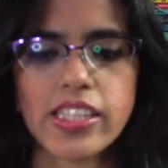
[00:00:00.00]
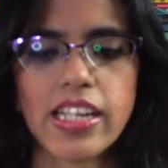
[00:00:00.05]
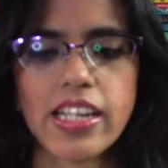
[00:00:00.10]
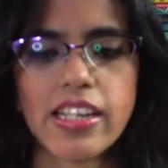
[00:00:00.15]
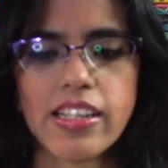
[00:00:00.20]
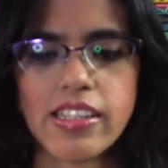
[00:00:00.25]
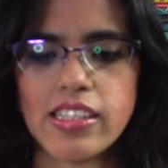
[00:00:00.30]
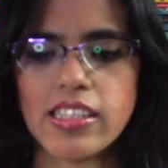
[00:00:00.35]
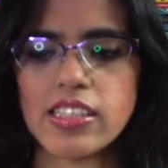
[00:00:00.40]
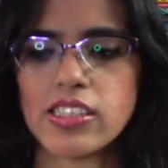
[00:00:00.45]

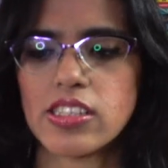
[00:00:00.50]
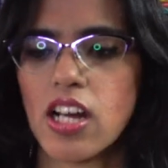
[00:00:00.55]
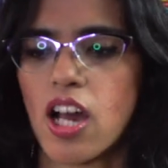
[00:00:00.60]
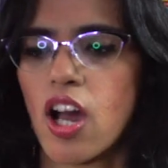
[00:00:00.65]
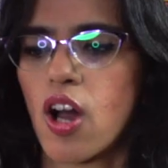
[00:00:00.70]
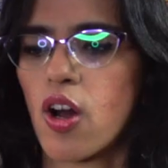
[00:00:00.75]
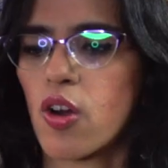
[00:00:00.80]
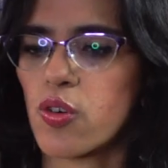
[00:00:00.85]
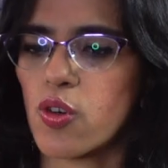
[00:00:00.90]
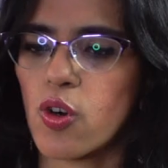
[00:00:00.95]
There is
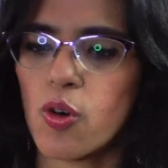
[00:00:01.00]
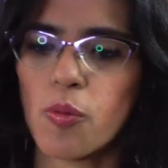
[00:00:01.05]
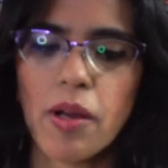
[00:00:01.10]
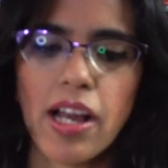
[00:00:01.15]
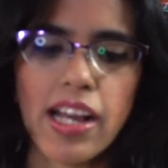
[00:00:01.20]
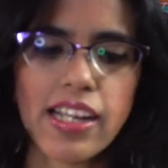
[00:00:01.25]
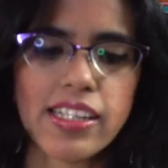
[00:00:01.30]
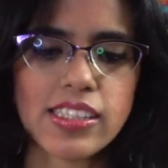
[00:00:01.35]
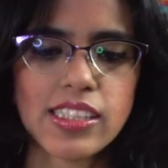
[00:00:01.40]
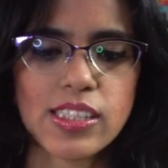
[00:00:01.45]

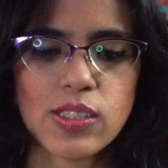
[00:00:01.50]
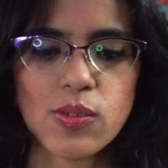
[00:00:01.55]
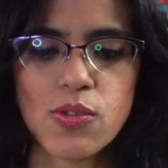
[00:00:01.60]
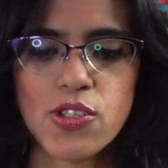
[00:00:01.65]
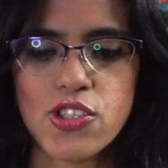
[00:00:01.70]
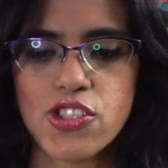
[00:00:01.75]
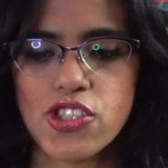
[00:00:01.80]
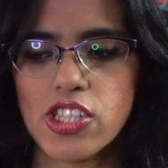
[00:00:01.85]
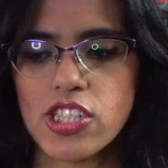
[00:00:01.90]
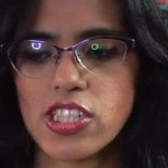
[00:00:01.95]
romance,
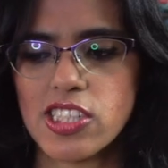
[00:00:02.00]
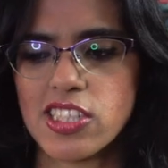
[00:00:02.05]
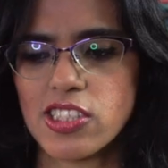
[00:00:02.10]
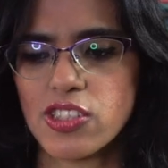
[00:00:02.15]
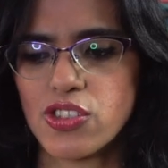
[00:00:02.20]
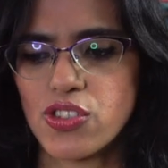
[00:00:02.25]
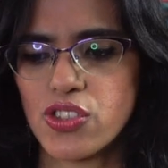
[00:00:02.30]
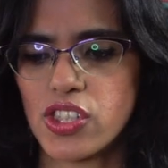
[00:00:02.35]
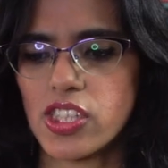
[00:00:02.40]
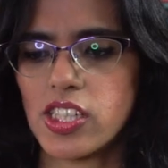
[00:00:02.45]
which is
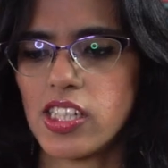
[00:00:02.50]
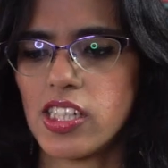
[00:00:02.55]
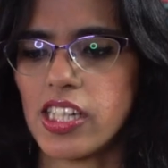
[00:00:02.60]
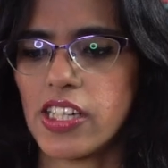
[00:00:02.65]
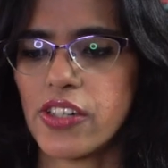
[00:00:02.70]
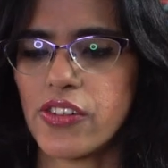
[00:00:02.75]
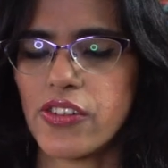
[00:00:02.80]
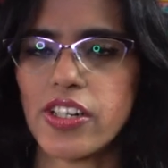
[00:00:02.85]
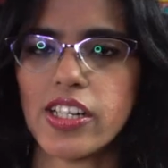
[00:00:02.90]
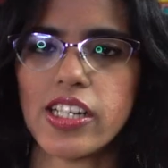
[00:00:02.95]

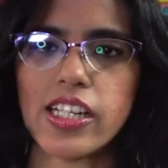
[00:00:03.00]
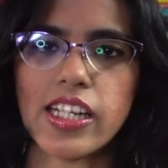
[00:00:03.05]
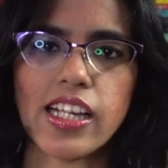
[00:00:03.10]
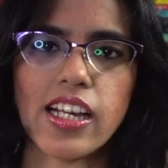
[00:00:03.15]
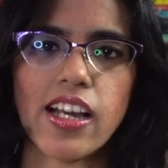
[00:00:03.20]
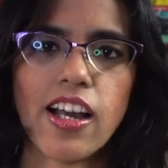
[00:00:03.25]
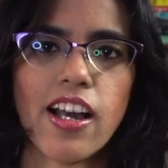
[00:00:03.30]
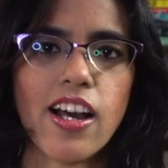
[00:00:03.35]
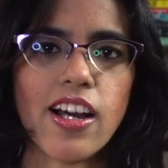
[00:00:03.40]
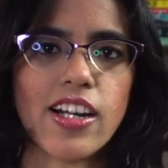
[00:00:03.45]
really
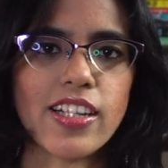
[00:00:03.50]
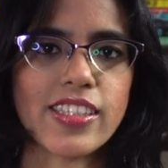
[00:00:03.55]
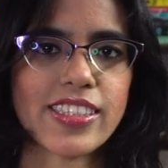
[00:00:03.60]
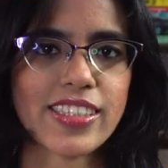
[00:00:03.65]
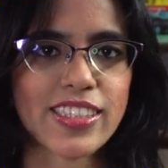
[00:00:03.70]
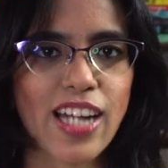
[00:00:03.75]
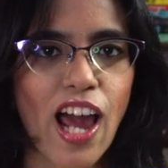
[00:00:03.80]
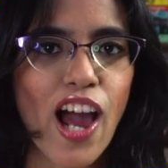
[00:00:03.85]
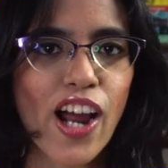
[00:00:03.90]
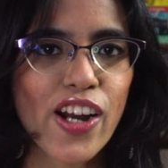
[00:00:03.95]

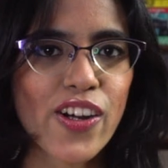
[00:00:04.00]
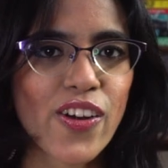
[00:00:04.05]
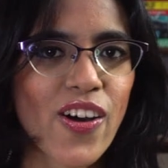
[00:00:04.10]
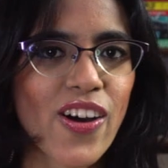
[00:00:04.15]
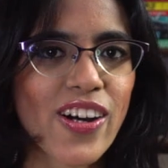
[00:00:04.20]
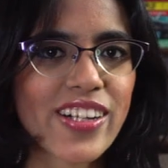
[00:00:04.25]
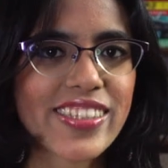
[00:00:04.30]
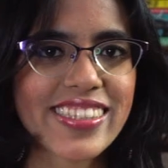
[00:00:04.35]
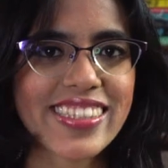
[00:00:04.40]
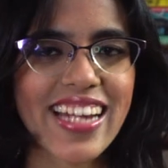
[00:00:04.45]

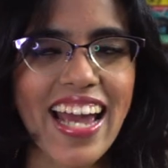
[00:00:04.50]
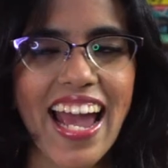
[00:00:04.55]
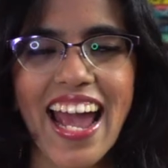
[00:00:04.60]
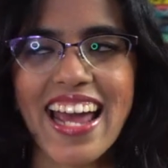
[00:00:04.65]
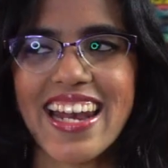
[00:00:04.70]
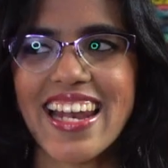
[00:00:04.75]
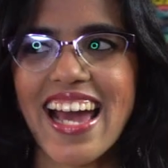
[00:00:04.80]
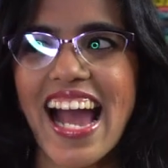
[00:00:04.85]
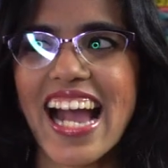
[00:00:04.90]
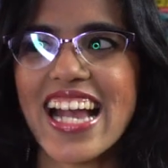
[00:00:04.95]
star-crossed,
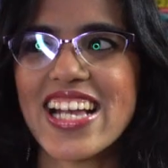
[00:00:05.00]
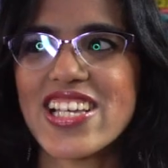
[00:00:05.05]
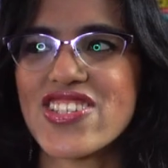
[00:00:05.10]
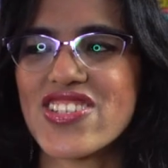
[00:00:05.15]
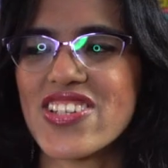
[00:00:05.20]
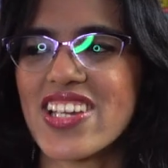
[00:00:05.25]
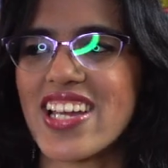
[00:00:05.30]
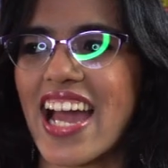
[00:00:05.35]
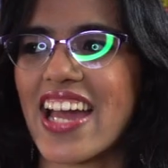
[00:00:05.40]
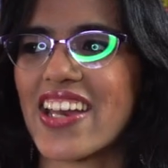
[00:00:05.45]
and
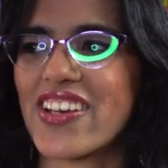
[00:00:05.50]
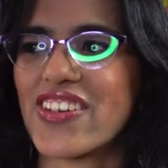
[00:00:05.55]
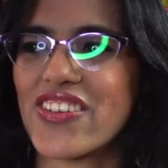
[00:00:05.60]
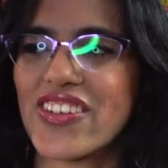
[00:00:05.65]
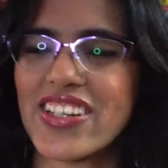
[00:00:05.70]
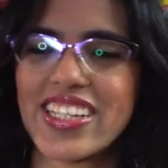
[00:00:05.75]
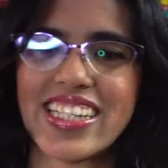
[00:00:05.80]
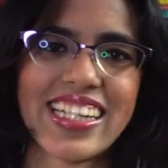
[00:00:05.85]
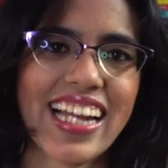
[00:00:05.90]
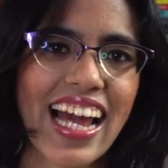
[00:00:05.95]
I
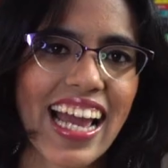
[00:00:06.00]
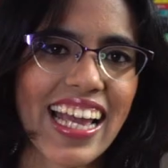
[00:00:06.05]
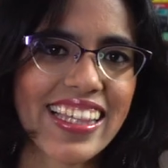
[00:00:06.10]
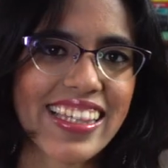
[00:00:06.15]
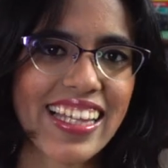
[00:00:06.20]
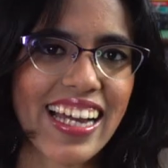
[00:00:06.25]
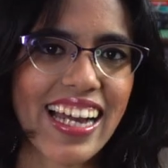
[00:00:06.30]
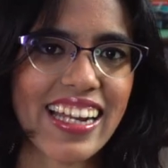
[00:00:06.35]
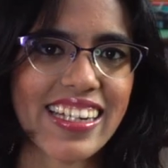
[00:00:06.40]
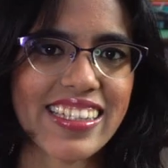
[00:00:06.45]
really like
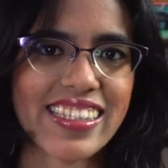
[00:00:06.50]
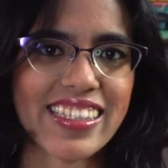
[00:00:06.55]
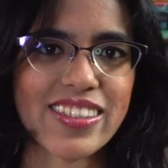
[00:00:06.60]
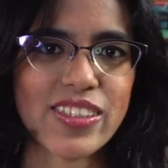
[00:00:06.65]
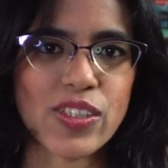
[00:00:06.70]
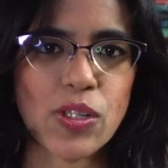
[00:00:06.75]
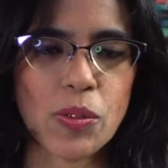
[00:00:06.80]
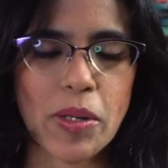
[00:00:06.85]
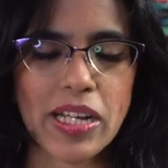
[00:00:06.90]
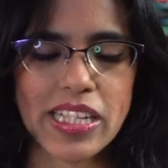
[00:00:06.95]
that. The
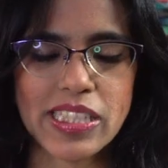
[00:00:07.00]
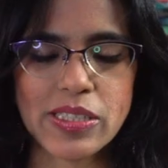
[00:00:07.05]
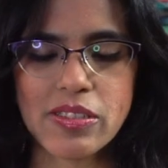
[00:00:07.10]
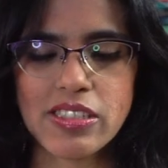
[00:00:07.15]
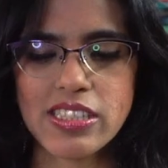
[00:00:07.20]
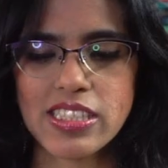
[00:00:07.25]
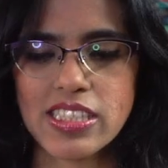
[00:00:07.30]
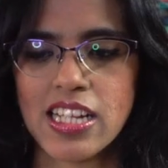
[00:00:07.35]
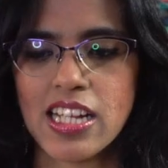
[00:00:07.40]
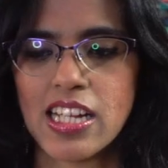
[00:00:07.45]
romance
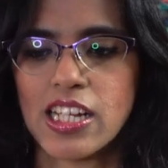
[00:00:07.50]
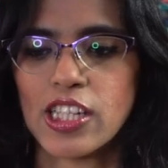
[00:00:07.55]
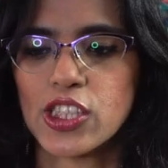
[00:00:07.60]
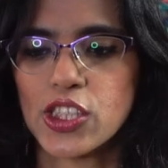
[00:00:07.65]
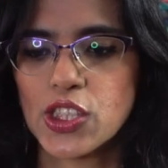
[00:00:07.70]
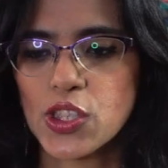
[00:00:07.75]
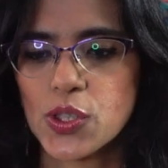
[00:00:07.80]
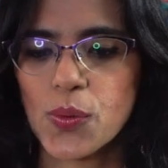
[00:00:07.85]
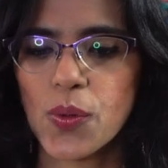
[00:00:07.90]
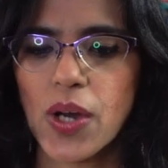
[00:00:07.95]
is
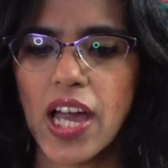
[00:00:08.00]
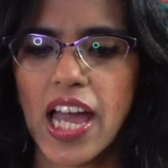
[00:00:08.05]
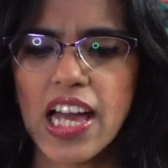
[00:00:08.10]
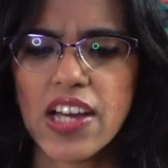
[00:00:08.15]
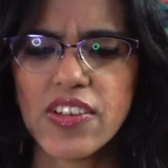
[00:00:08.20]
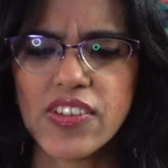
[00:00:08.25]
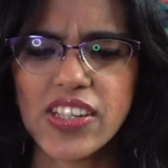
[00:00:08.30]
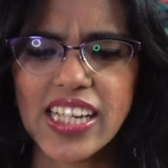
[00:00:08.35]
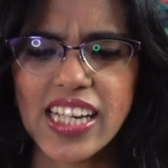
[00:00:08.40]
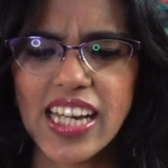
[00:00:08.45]
so
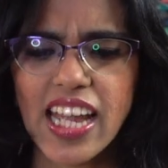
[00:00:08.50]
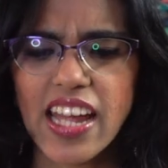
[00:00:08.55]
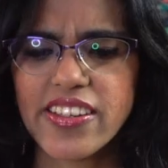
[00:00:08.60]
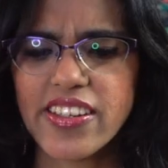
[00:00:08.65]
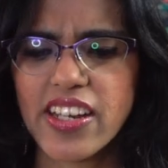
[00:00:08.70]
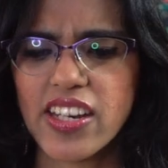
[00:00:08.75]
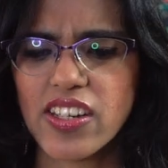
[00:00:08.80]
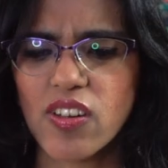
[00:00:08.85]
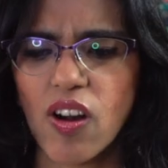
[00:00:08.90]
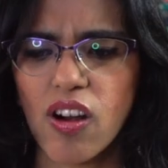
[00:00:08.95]
heavy, it
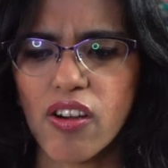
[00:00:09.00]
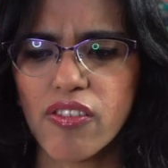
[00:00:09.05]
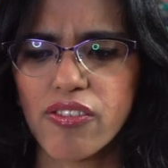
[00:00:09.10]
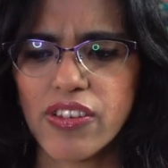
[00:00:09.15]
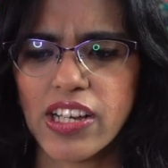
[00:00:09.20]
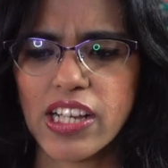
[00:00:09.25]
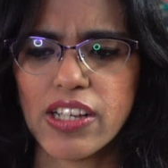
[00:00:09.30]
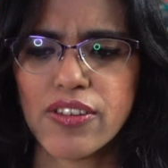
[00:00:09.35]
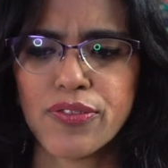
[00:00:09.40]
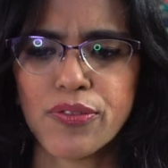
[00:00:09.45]
did not
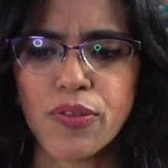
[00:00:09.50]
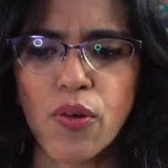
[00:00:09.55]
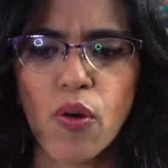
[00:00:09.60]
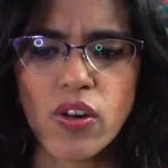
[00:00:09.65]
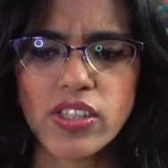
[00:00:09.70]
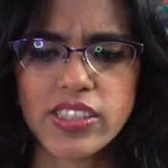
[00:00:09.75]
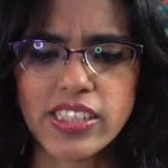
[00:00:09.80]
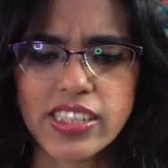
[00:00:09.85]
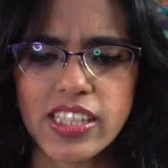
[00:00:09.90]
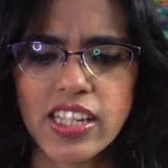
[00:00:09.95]
feel
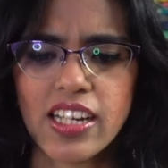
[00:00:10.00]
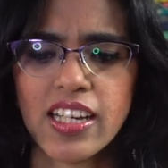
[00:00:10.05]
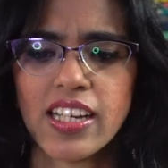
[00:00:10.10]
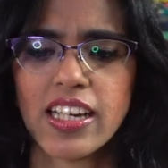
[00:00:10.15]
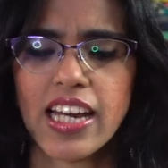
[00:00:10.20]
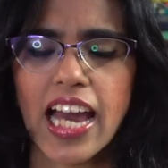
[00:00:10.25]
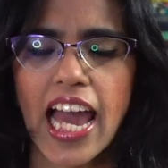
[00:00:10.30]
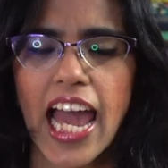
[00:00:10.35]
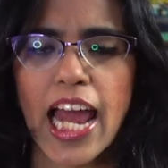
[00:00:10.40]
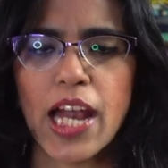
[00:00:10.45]
forced,
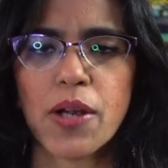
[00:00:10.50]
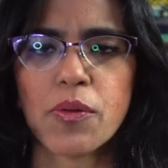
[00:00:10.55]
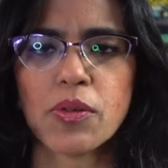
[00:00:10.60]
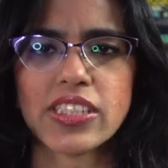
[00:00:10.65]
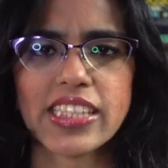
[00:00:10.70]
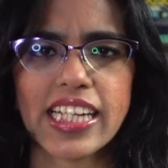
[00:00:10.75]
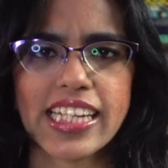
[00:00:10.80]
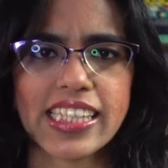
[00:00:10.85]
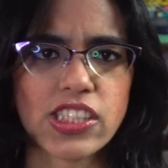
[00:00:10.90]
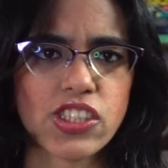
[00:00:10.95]
and
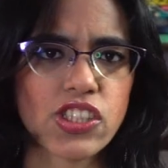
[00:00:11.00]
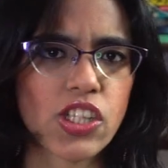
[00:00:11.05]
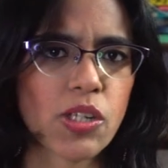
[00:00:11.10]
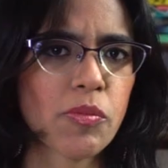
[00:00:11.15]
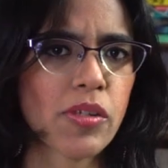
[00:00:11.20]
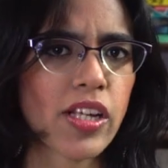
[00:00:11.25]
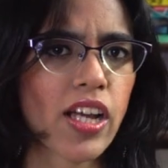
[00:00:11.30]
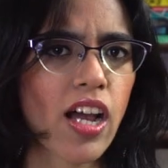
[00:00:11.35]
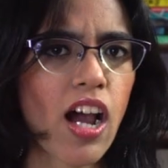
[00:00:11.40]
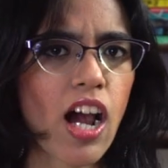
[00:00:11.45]
was
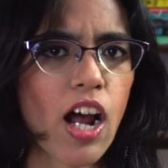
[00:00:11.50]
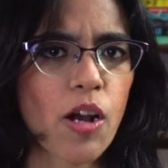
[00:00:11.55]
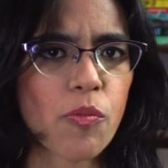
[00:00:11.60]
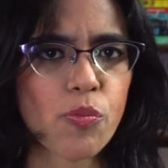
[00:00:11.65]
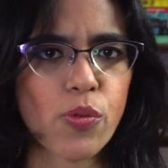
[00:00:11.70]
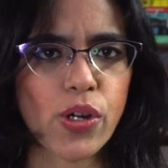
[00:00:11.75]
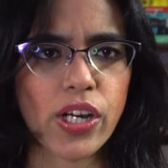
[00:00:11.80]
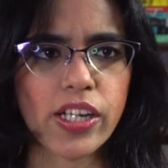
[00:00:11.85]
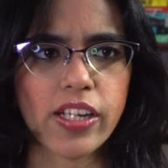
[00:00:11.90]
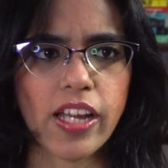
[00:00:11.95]
extremely
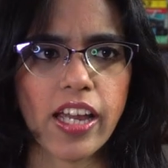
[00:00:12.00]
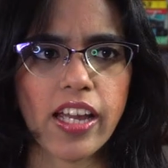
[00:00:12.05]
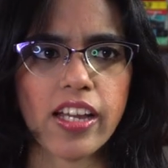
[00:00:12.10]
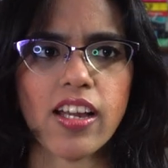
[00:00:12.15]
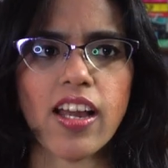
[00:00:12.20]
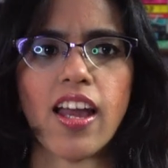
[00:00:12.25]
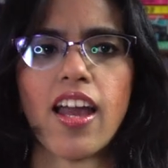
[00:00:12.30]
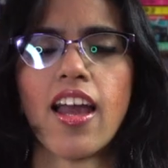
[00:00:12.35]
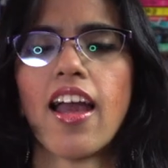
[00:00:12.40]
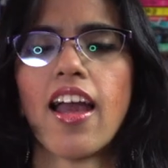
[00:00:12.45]
heartbreaking.